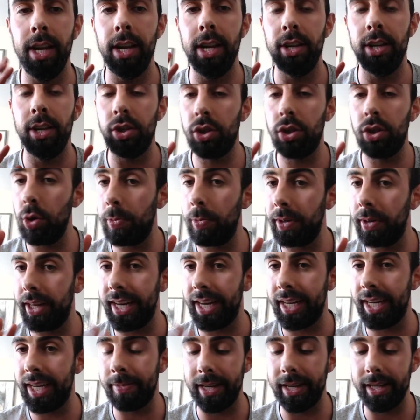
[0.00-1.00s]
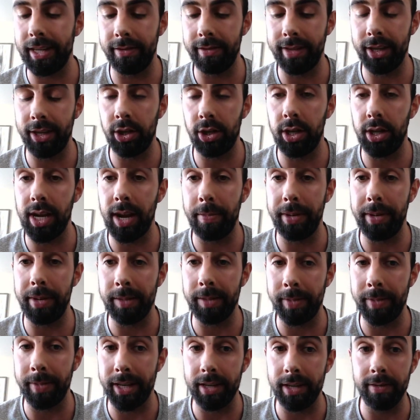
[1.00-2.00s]
stupidly expensive, that should not be
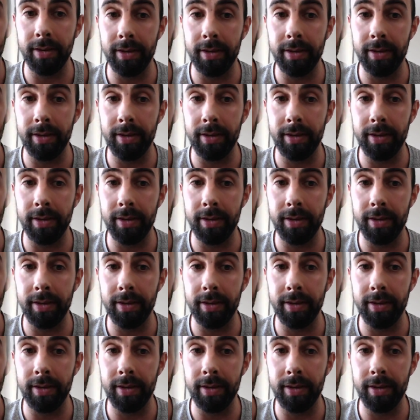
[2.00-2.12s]
expensive.